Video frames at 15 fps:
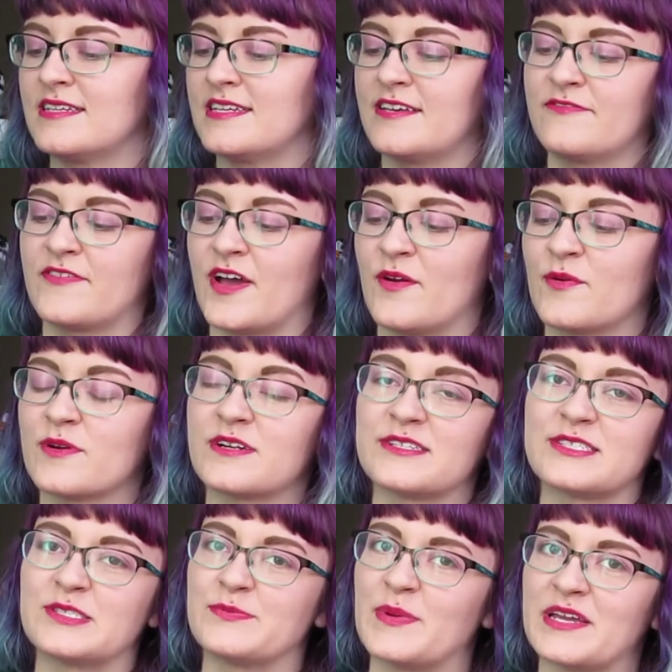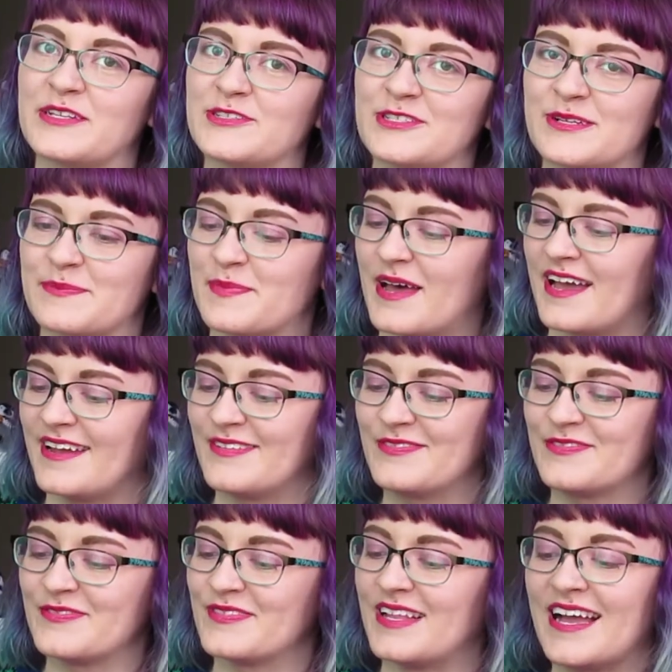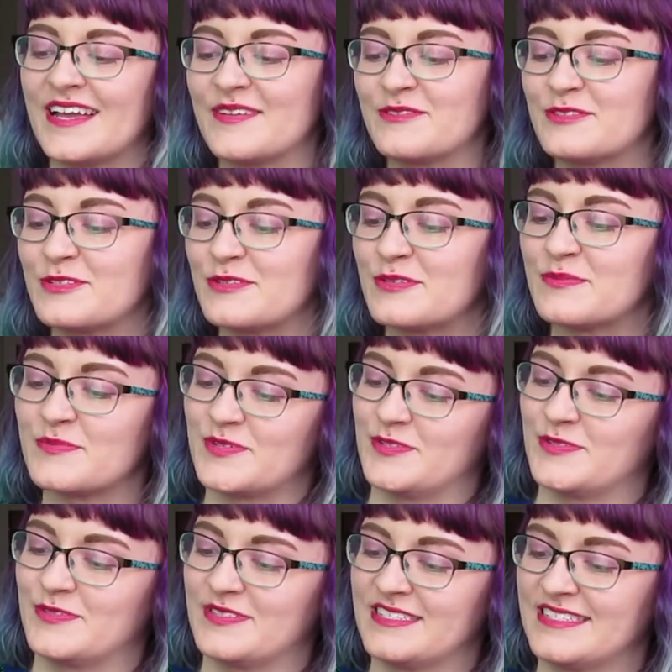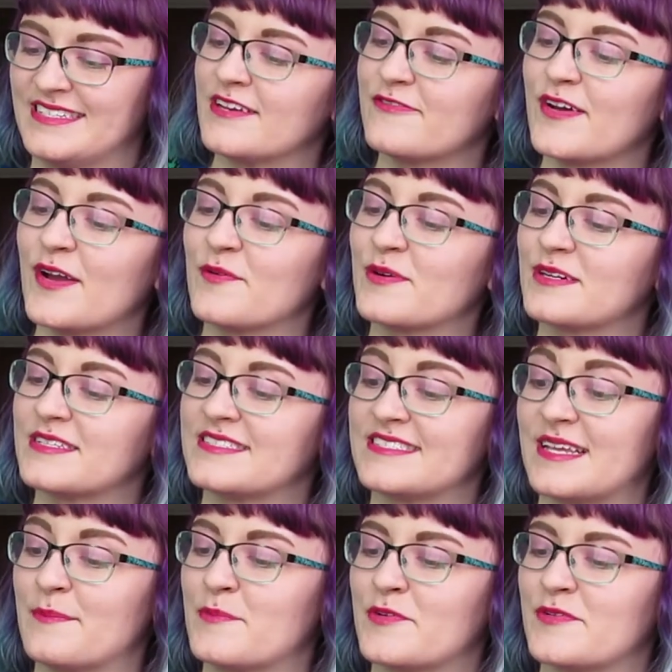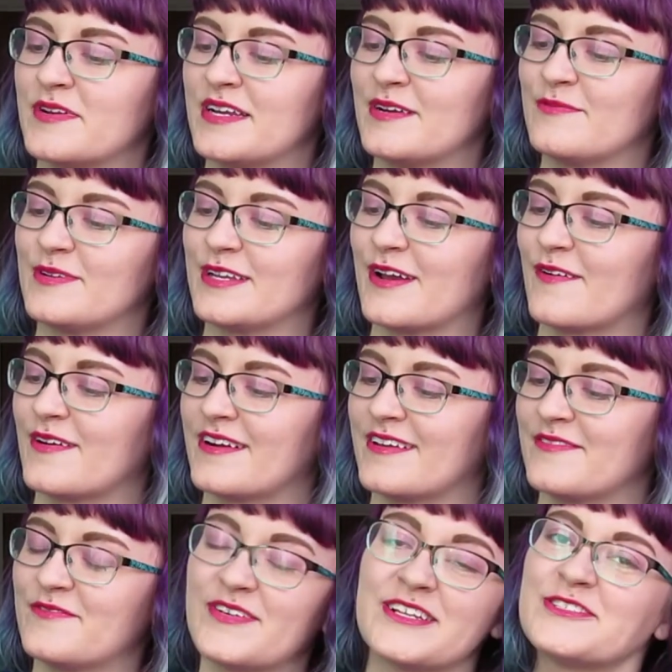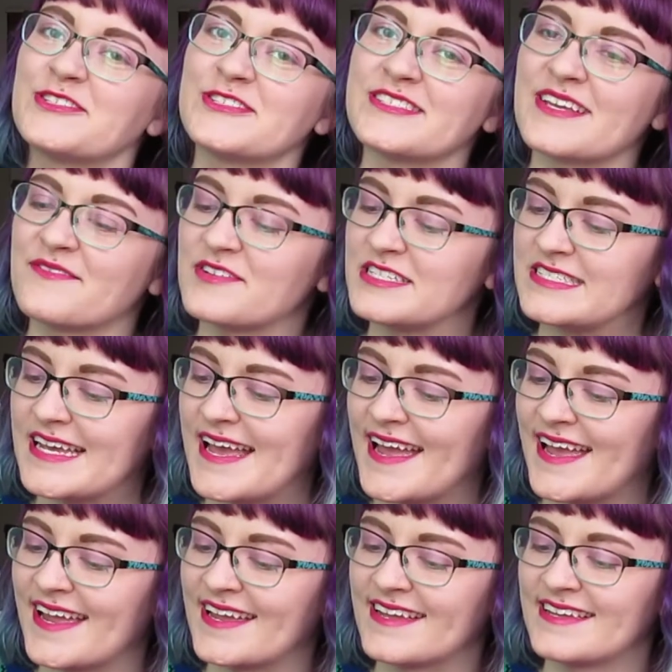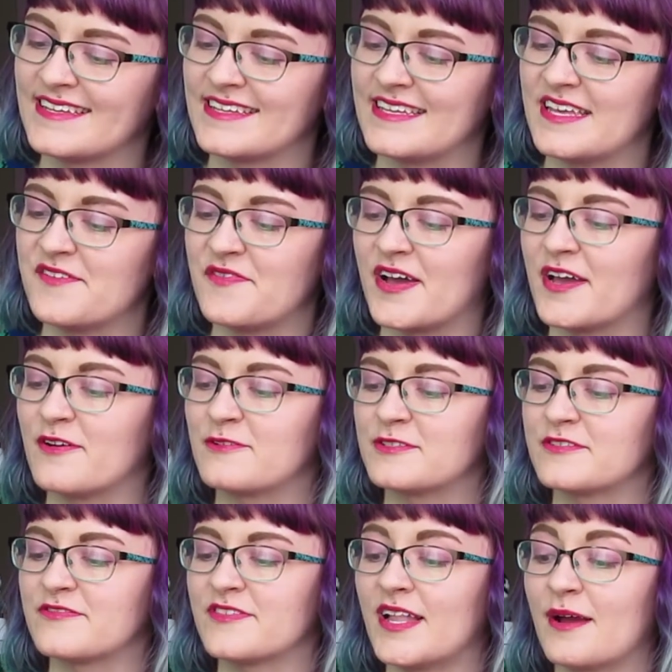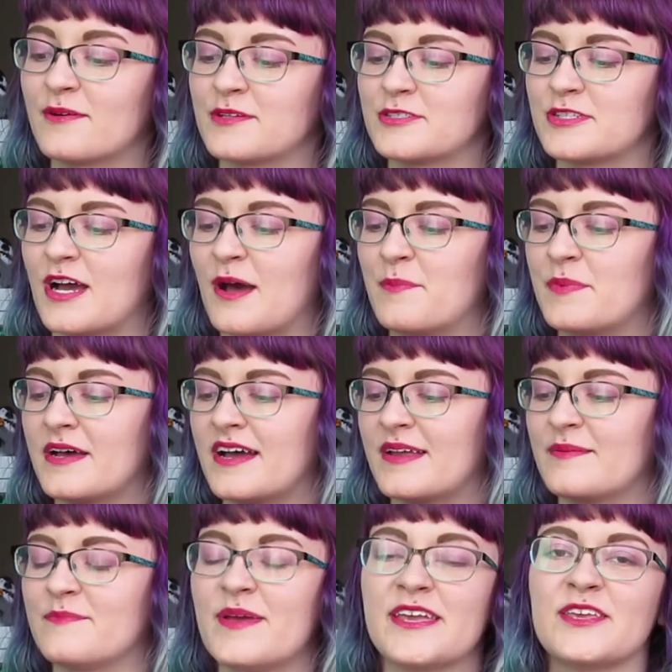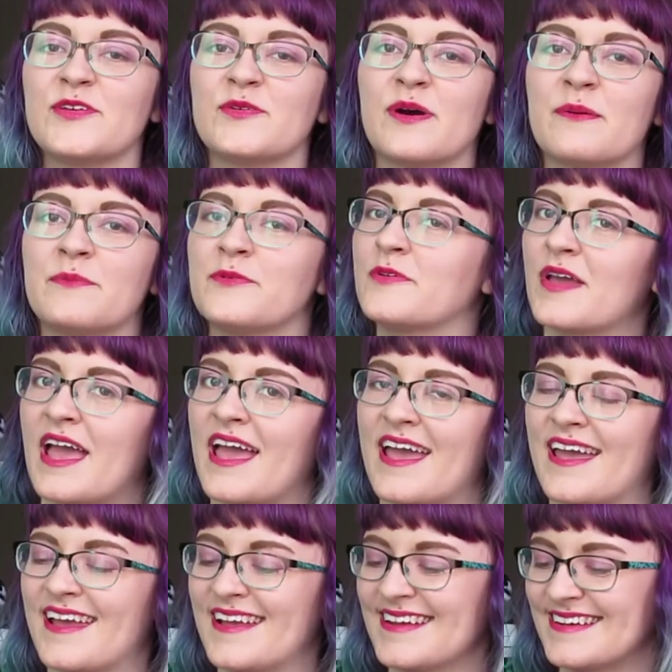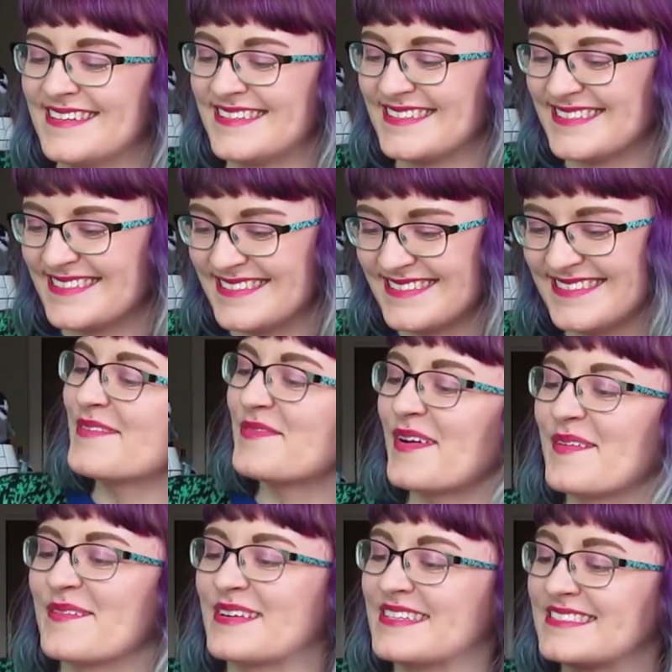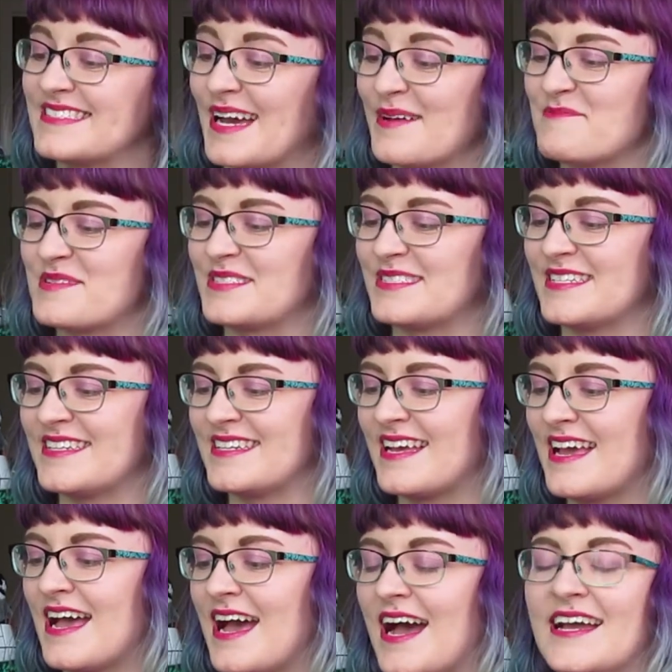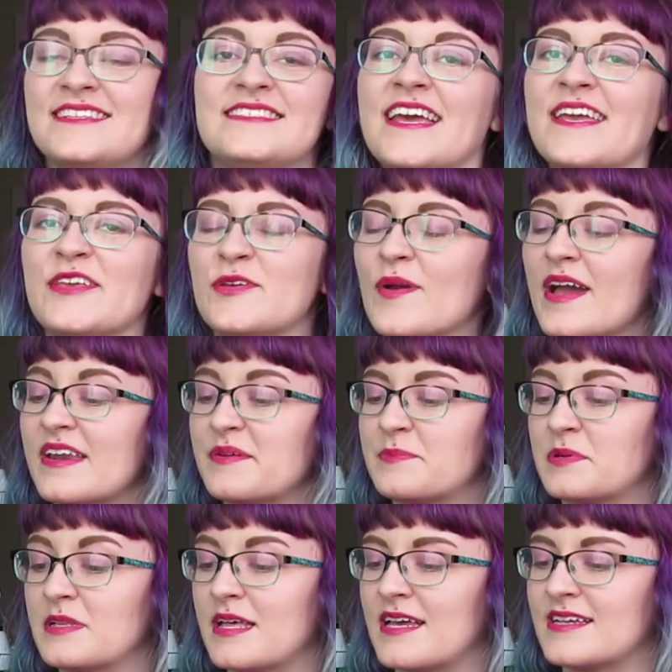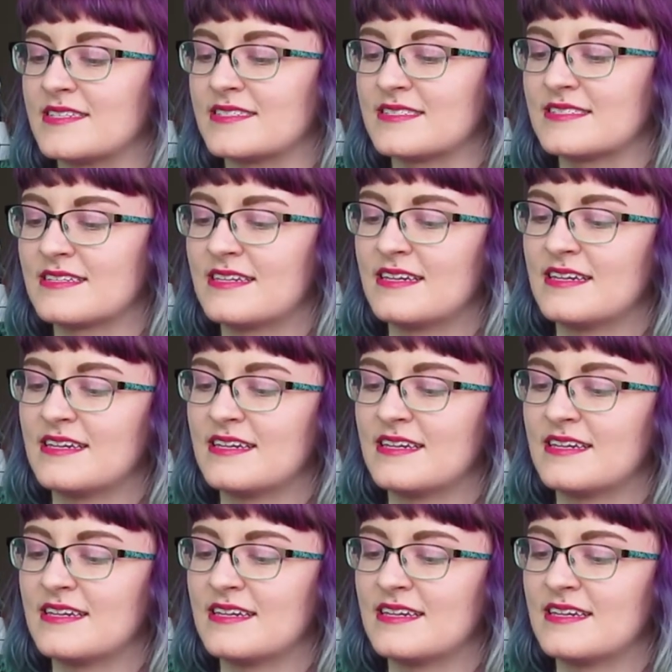If I were a spaceship, I'd fly you to the moon. If I were a submarine, we'd go on adventures every day. If I owned a flower shop, I'd make you a bouquet. If I were a time machine, I'd take you any place.